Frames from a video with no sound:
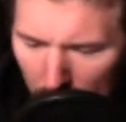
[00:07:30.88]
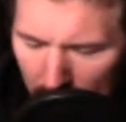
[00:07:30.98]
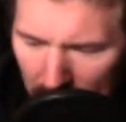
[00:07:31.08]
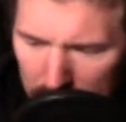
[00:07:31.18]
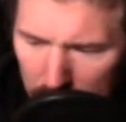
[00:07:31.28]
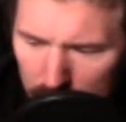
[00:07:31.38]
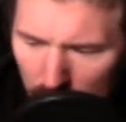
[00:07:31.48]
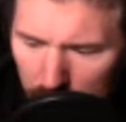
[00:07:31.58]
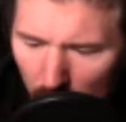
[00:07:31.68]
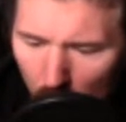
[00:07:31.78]
as you
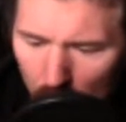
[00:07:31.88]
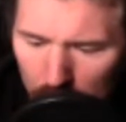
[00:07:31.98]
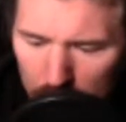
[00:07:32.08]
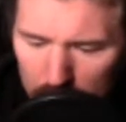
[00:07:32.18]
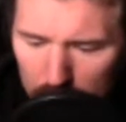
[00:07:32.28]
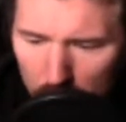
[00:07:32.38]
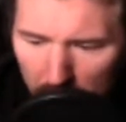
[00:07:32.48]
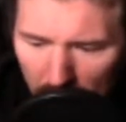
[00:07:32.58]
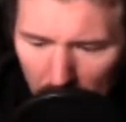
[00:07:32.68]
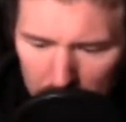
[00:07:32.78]
start to overconsume
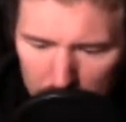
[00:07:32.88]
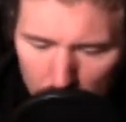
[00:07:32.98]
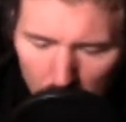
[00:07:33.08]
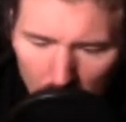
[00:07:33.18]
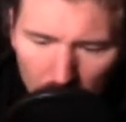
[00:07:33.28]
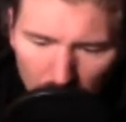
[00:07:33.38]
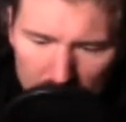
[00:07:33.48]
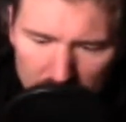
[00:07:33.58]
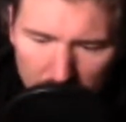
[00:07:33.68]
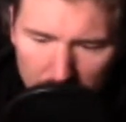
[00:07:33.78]
calories, you run the
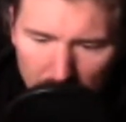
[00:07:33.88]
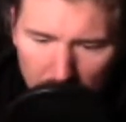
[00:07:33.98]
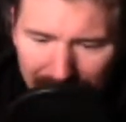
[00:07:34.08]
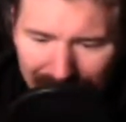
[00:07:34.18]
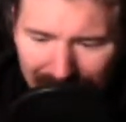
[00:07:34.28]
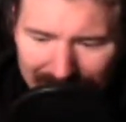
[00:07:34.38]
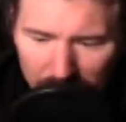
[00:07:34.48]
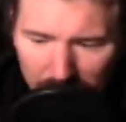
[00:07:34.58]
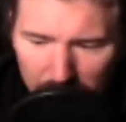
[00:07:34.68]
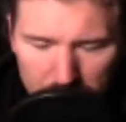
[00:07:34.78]
risk of becoming less
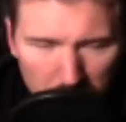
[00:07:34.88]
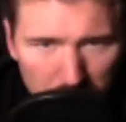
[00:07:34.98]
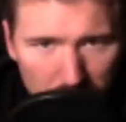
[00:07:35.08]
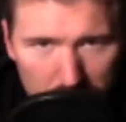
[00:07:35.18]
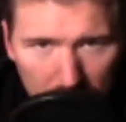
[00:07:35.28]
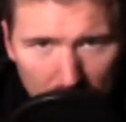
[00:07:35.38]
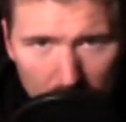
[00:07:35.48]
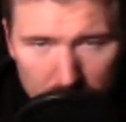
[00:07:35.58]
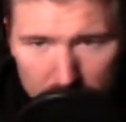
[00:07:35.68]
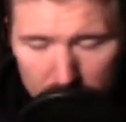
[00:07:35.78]
efficient with those
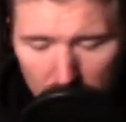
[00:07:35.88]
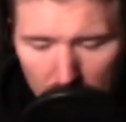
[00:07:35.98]
calories.